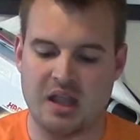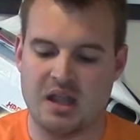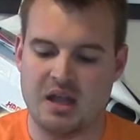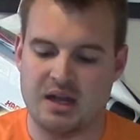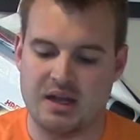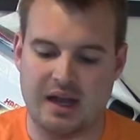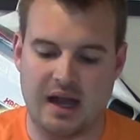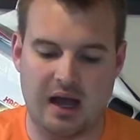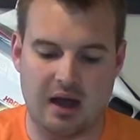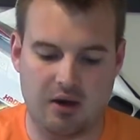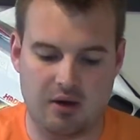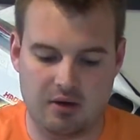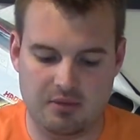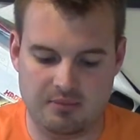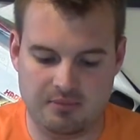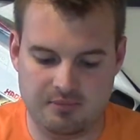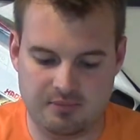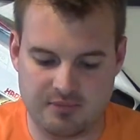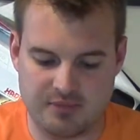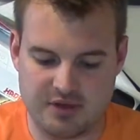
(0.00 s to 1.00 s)
Now,
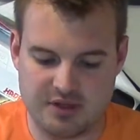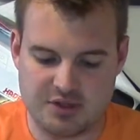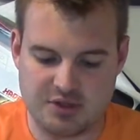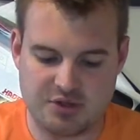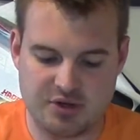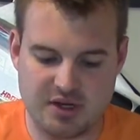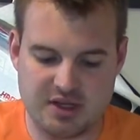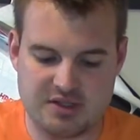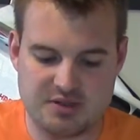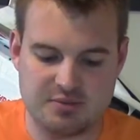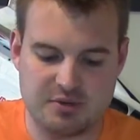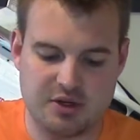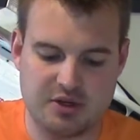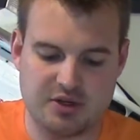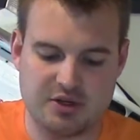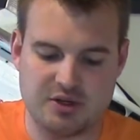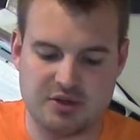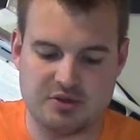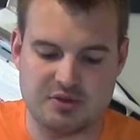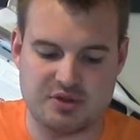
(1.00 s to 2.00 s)
this transmitter
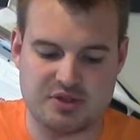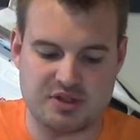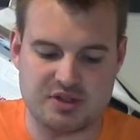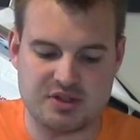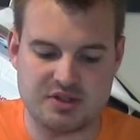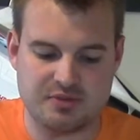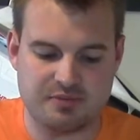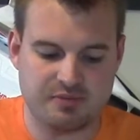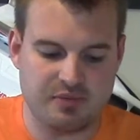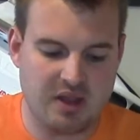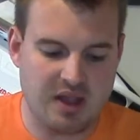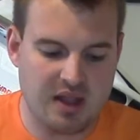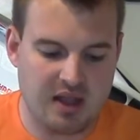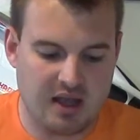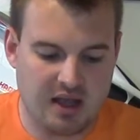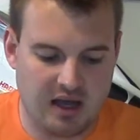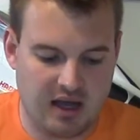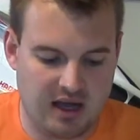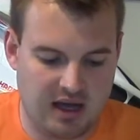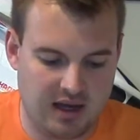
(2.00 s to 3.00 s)
uses
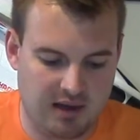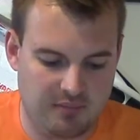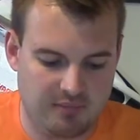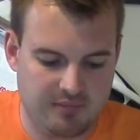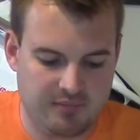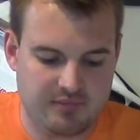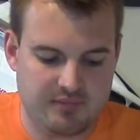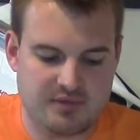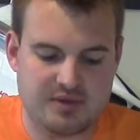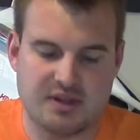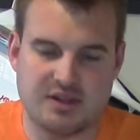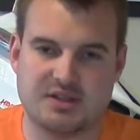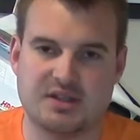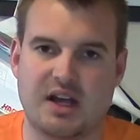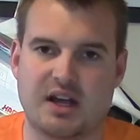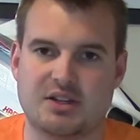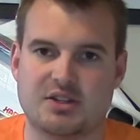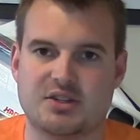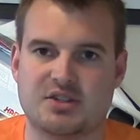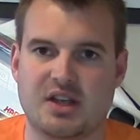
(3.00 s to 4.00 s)
the
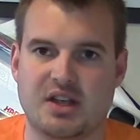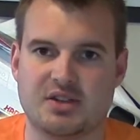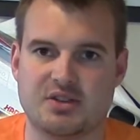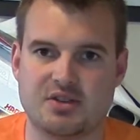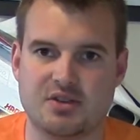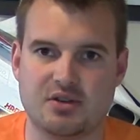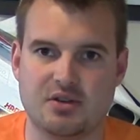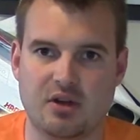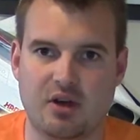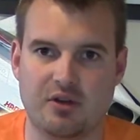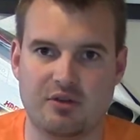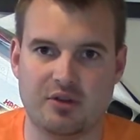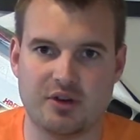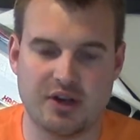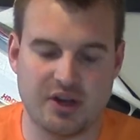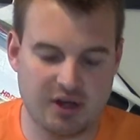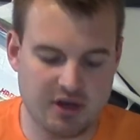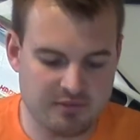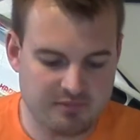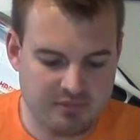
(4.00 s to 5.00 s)
touch sensor over
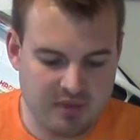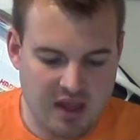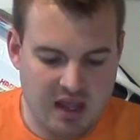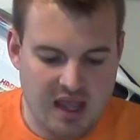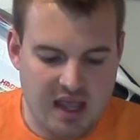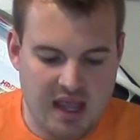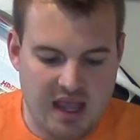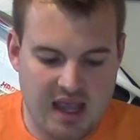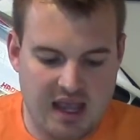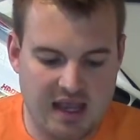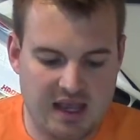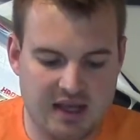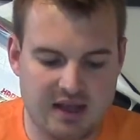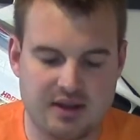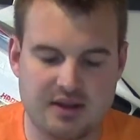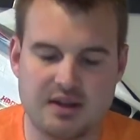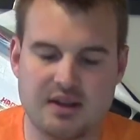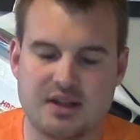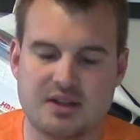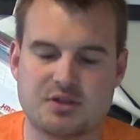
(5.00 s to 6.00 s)
here,
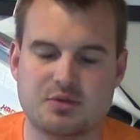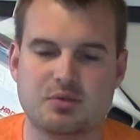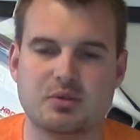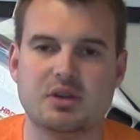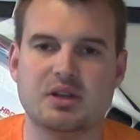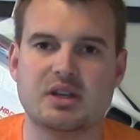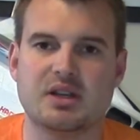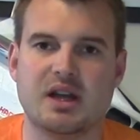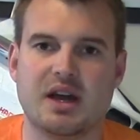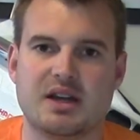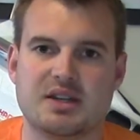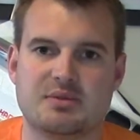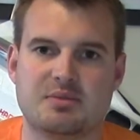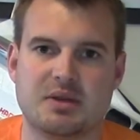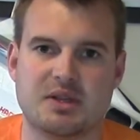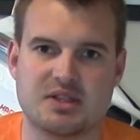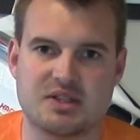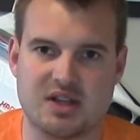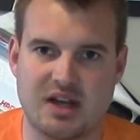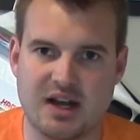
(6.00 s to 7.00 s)
and it's really nice
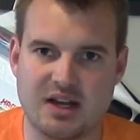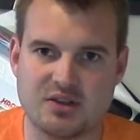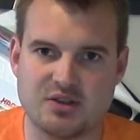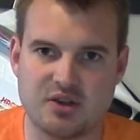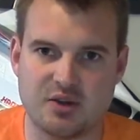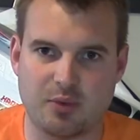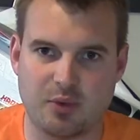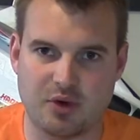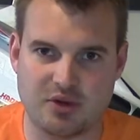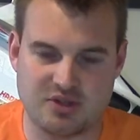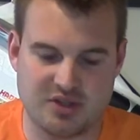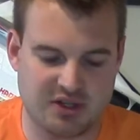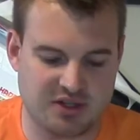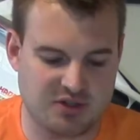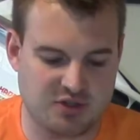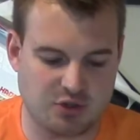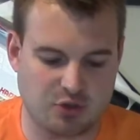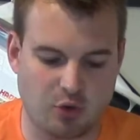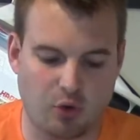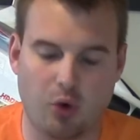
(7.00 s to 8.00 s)
because it actually works like a
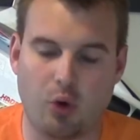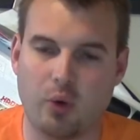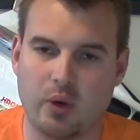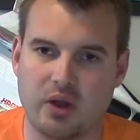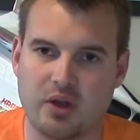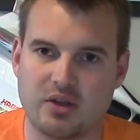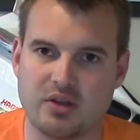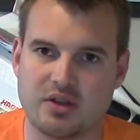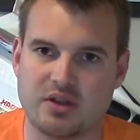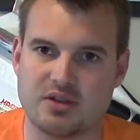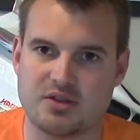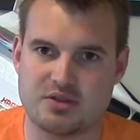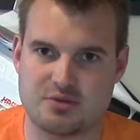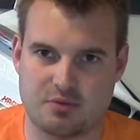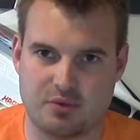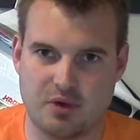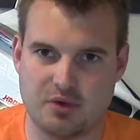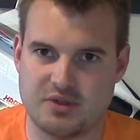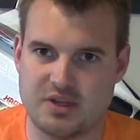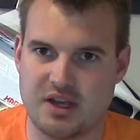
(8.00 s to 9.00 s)
scroll wheel. You can just
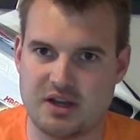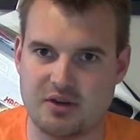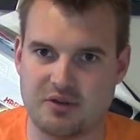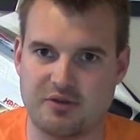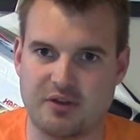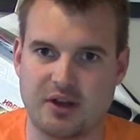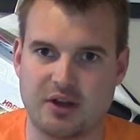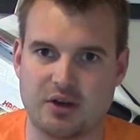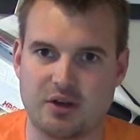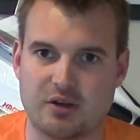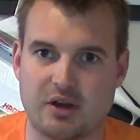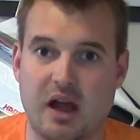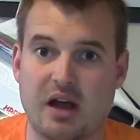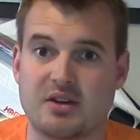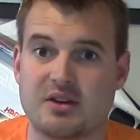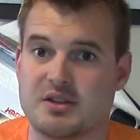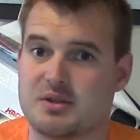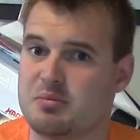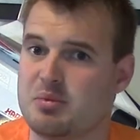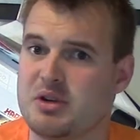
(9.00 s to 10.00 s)
rotate your finger around.
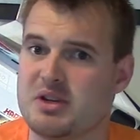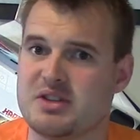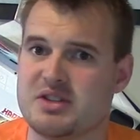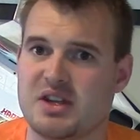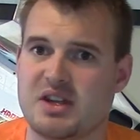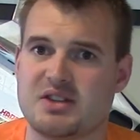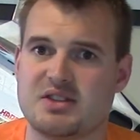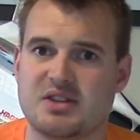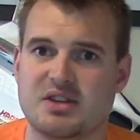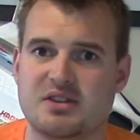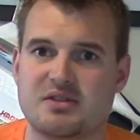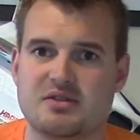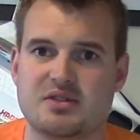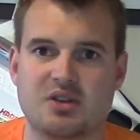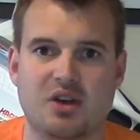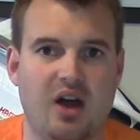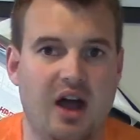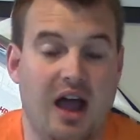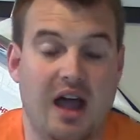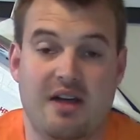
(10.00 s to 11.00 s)
It's pretty sensitive,
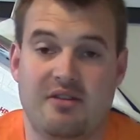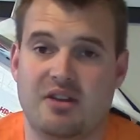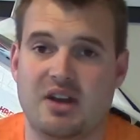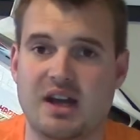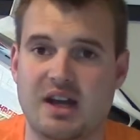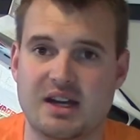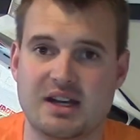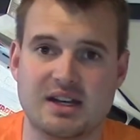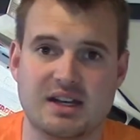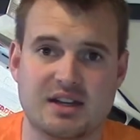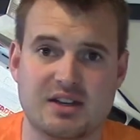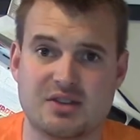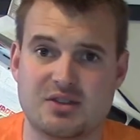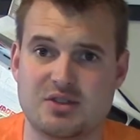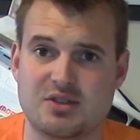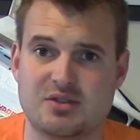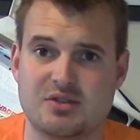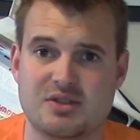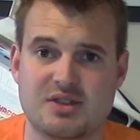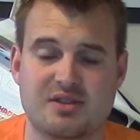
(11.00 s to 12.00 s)
so I haven't had any
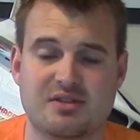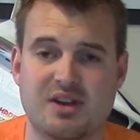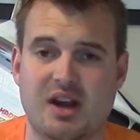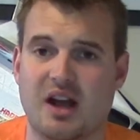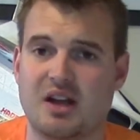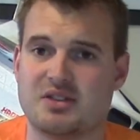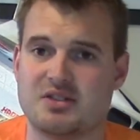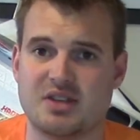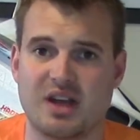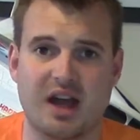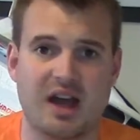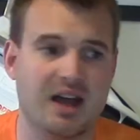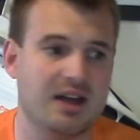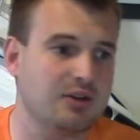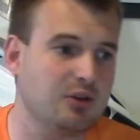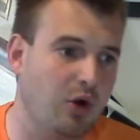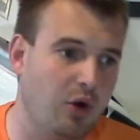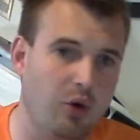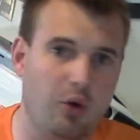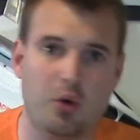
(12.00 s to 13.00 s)
issues, even outside,
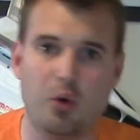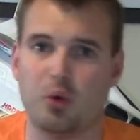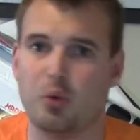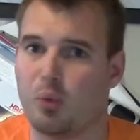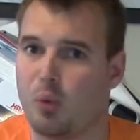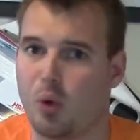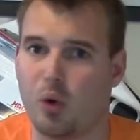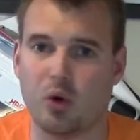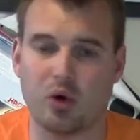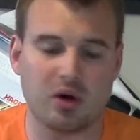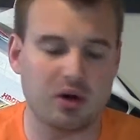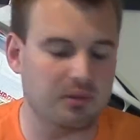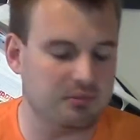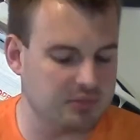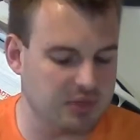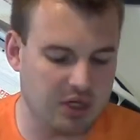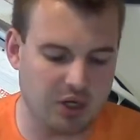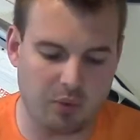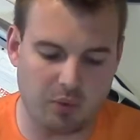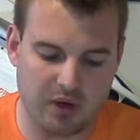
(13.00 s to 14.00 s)
cold, warm,
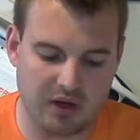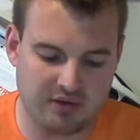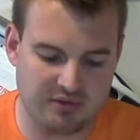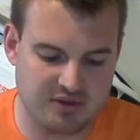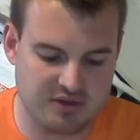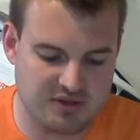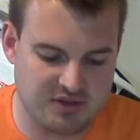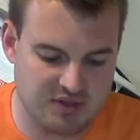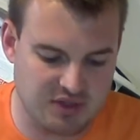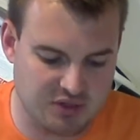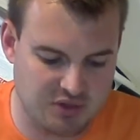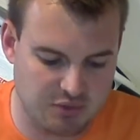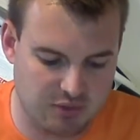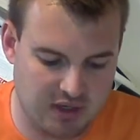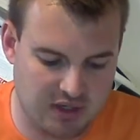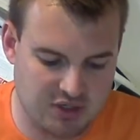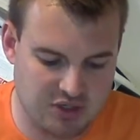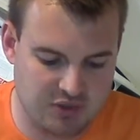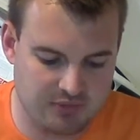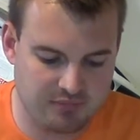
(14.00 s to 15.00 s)
you know, whatever the
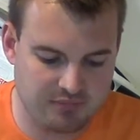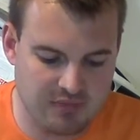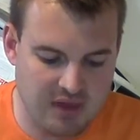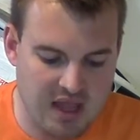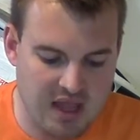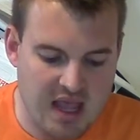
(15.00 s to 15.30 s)
situation.